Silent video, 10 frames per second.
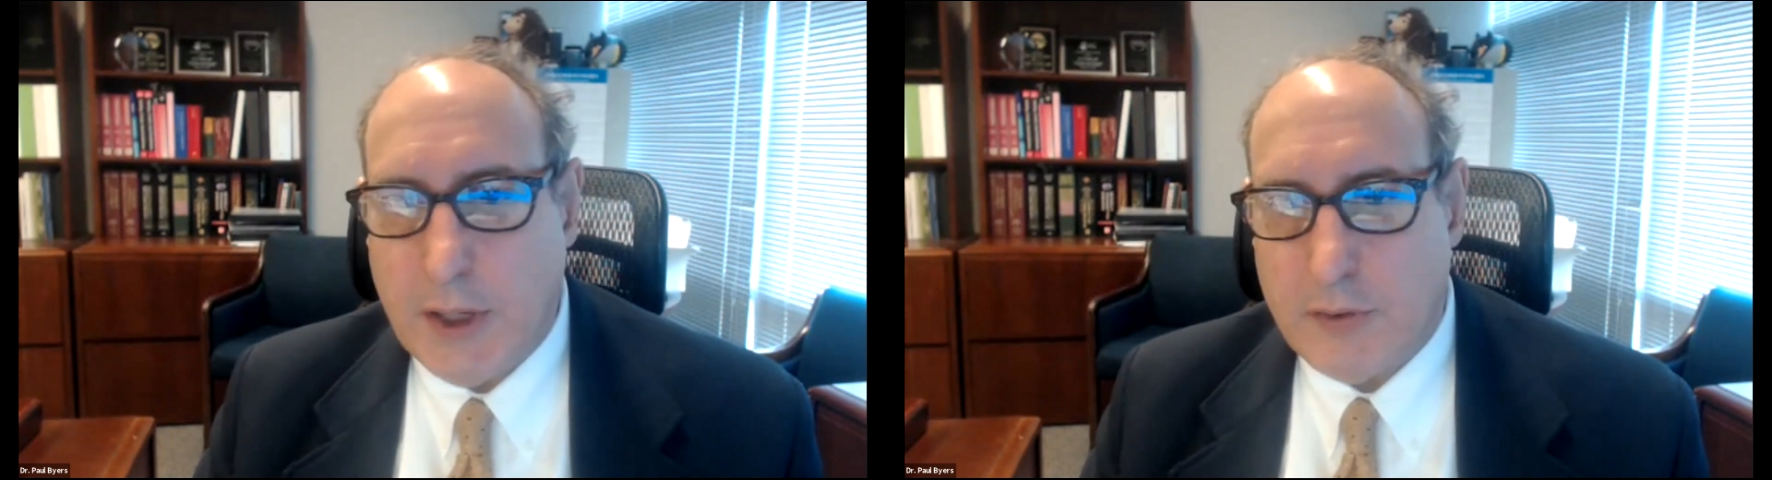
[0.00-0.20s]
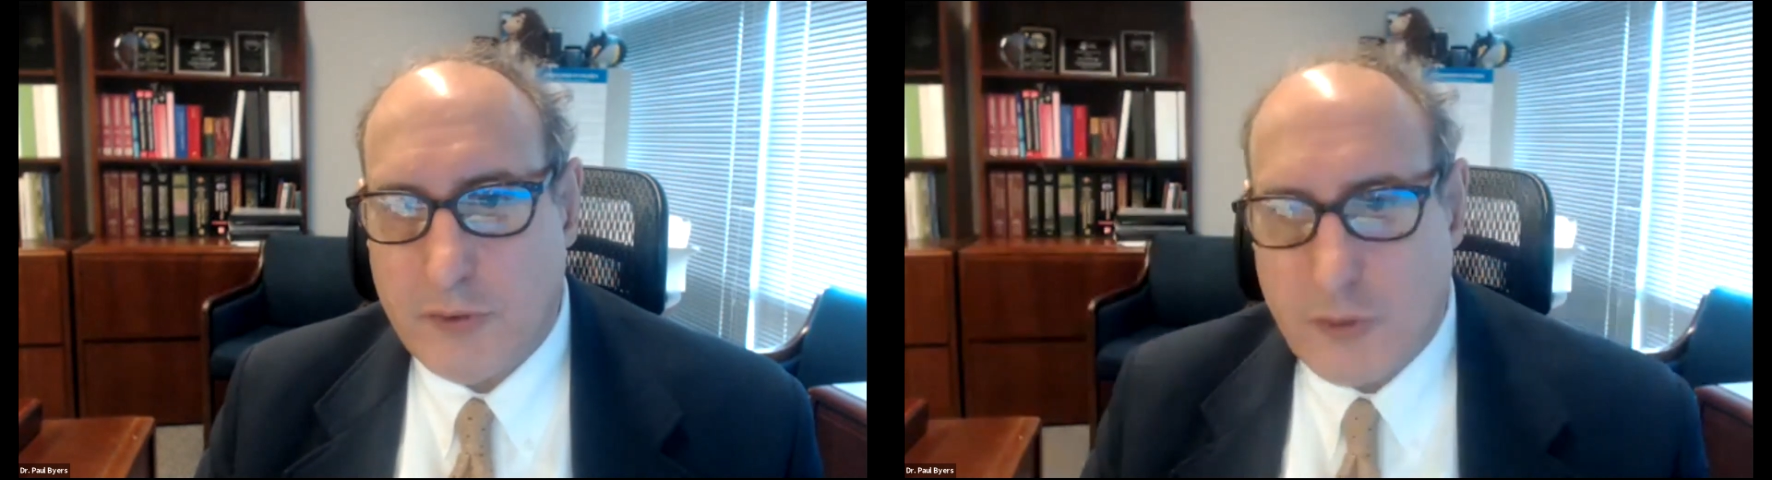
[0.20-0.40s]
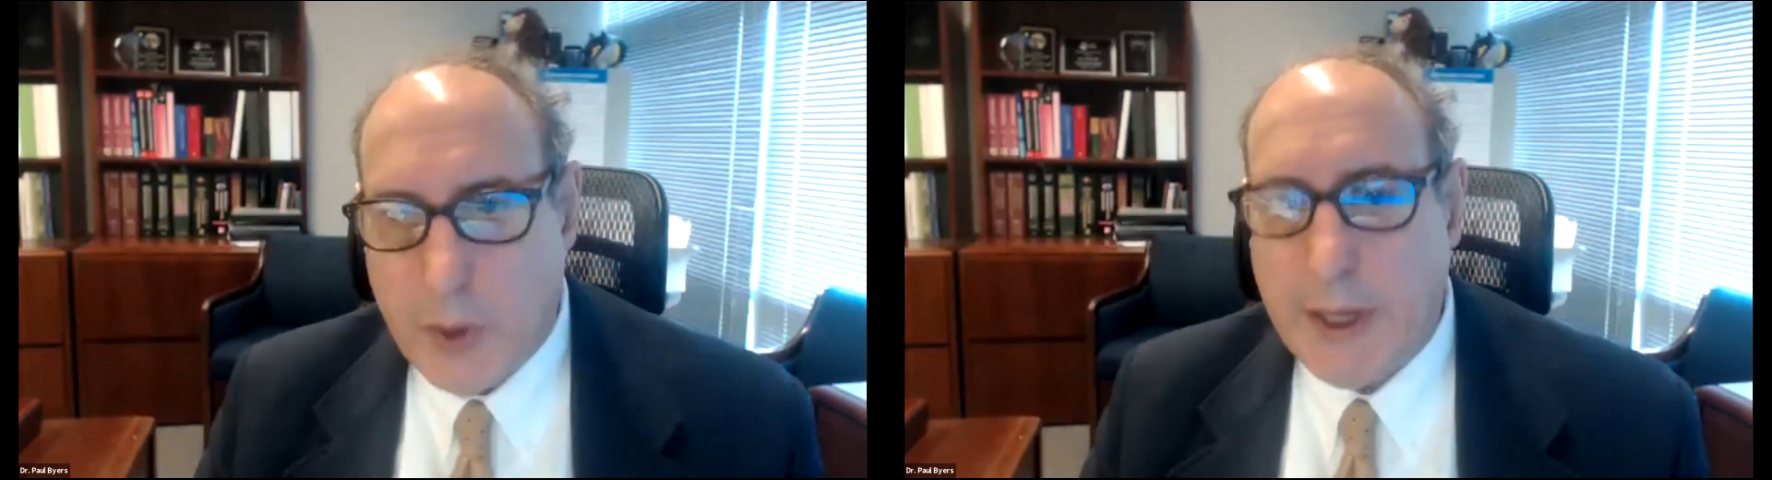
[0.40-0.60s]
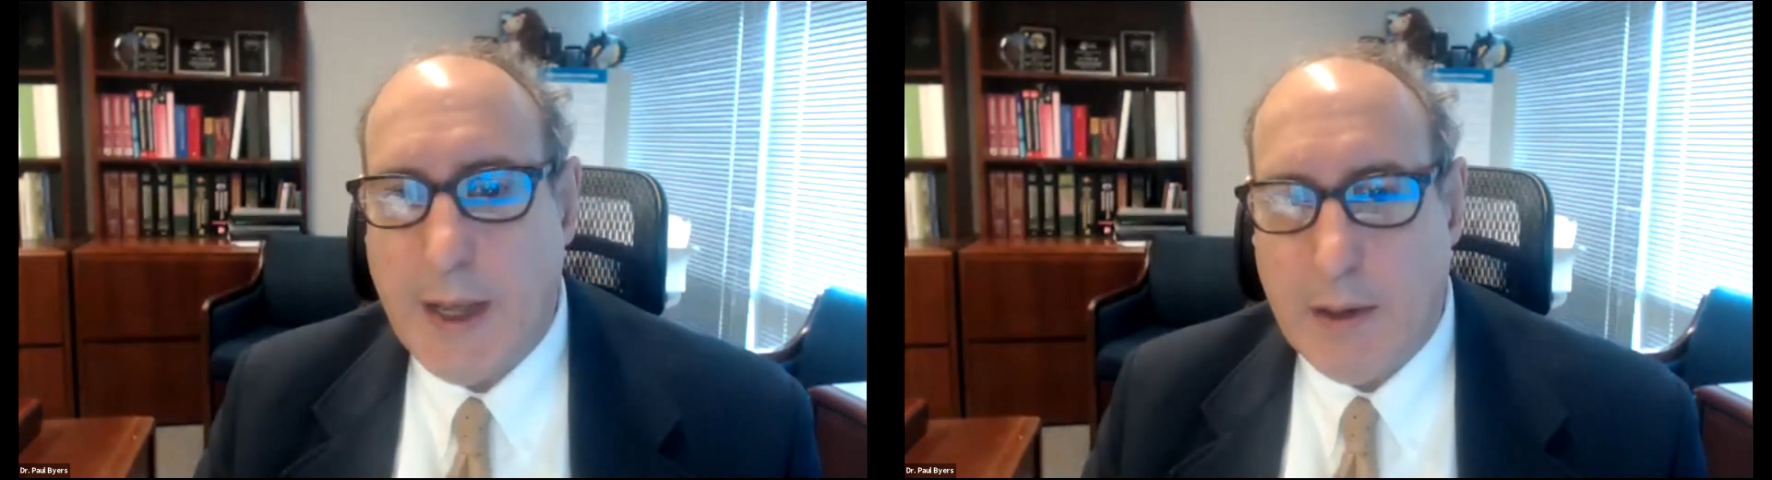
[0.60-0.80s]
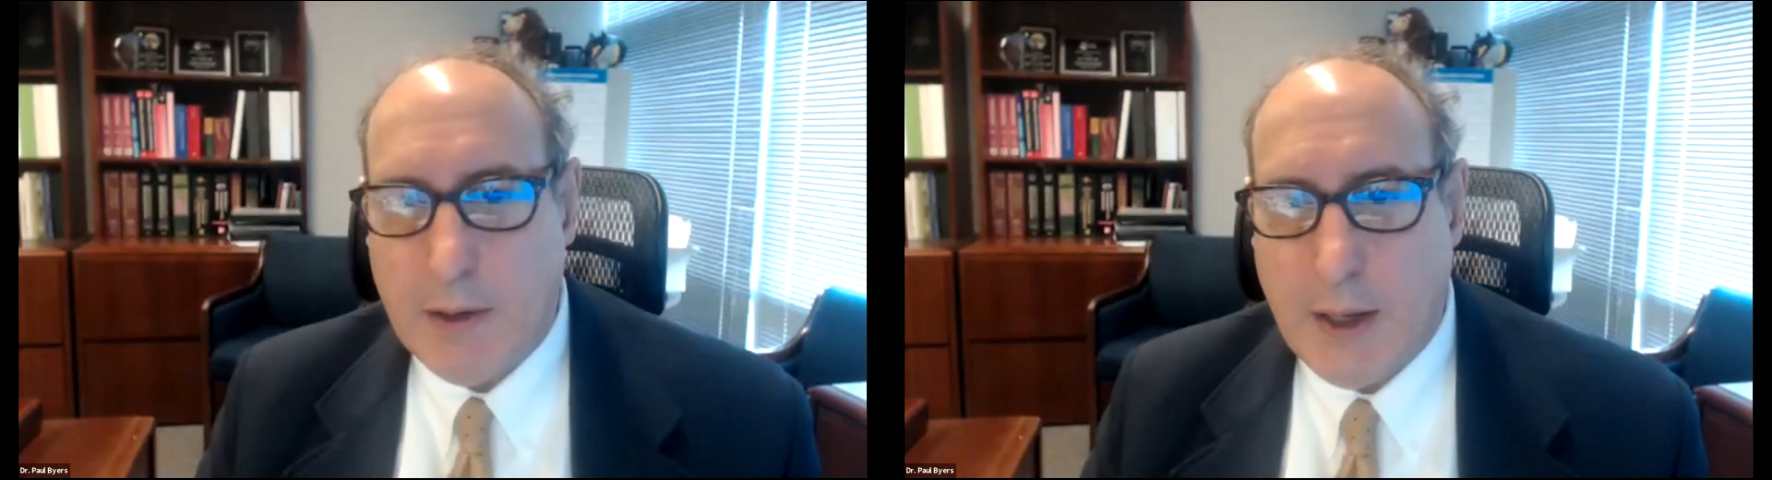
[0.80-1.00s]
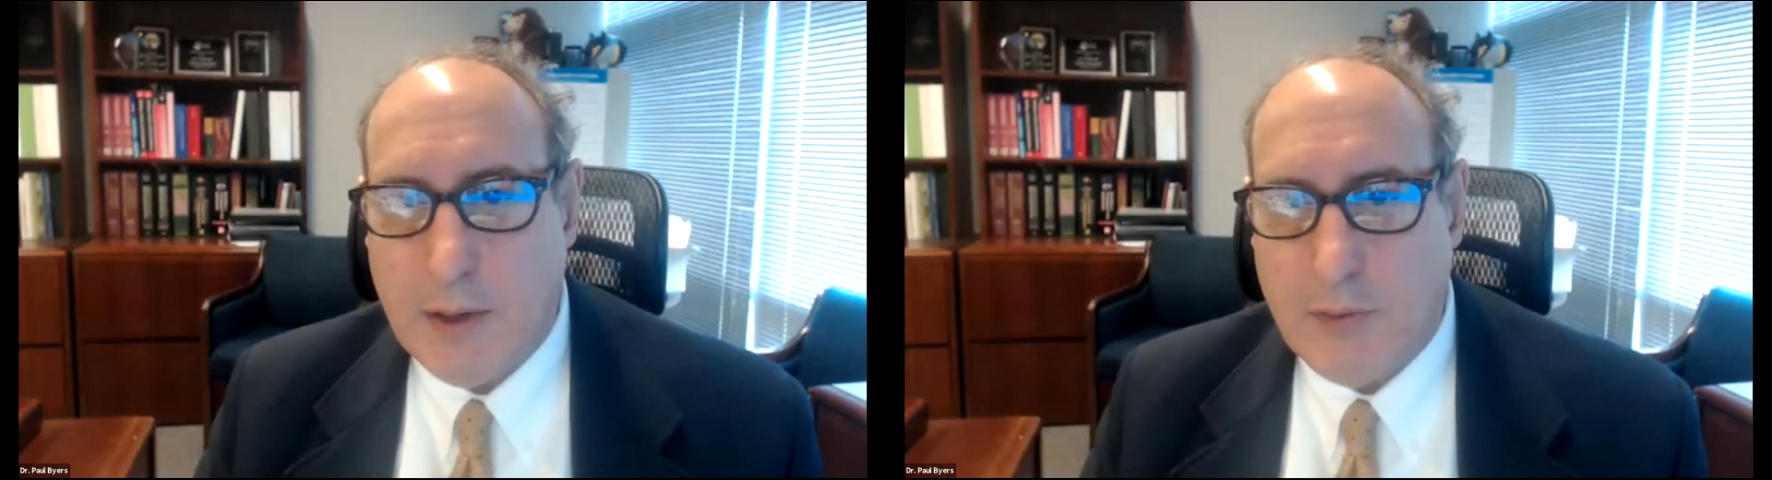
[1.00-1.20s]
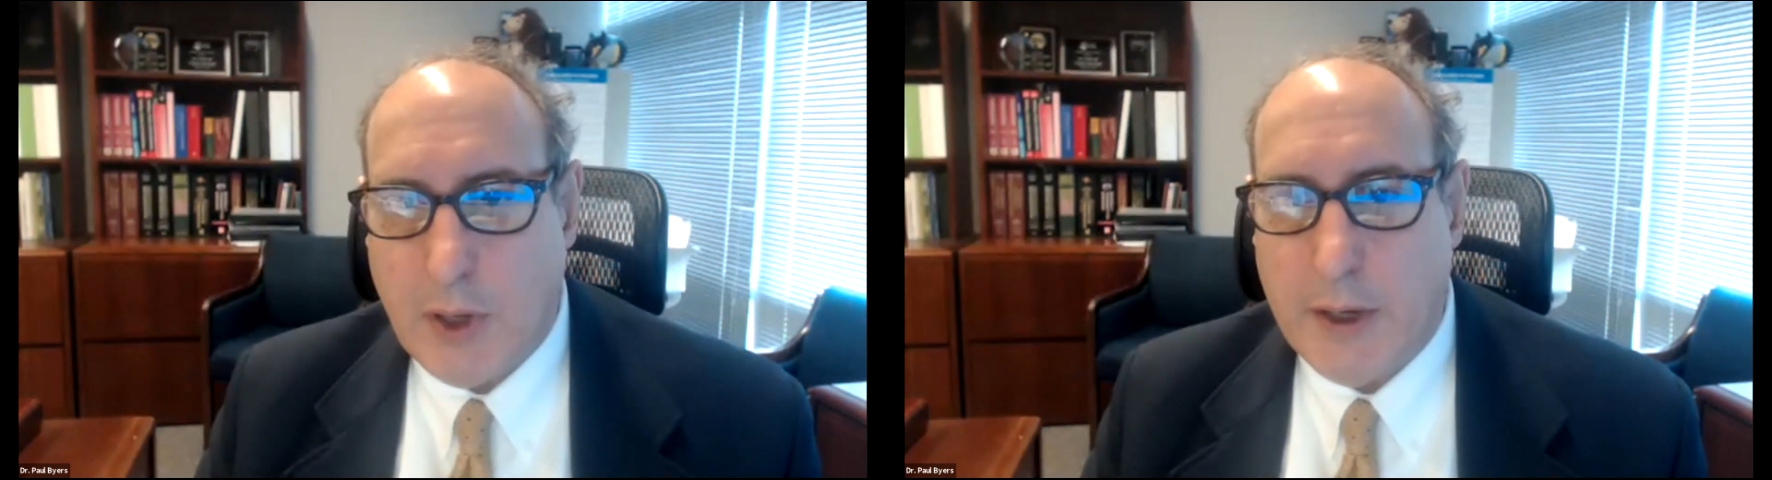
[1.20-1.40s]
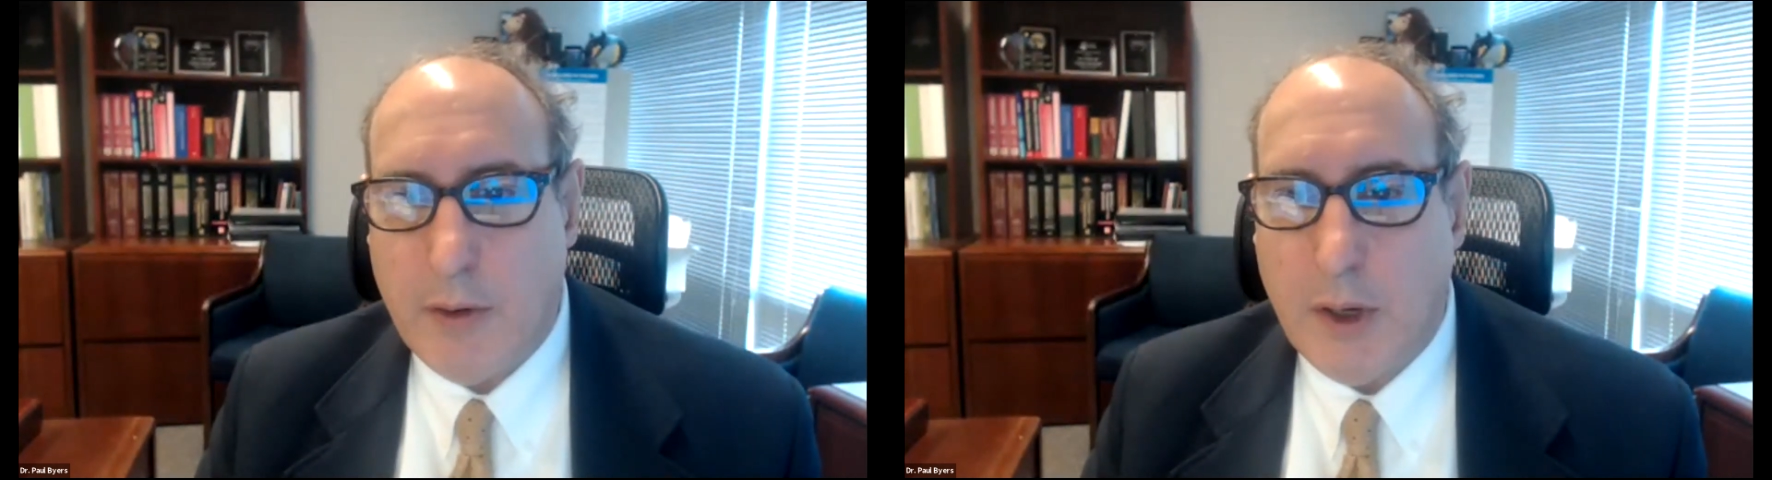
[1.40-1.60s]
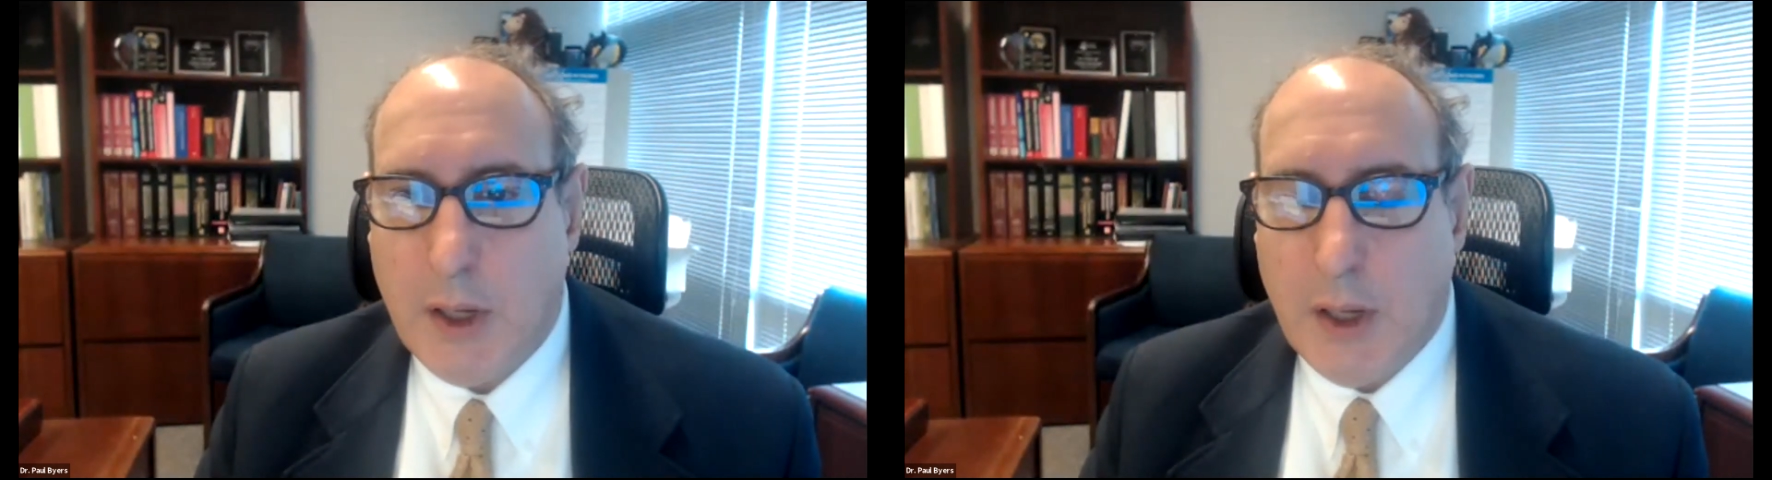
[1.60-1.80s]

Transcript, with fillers: it's 28 days later.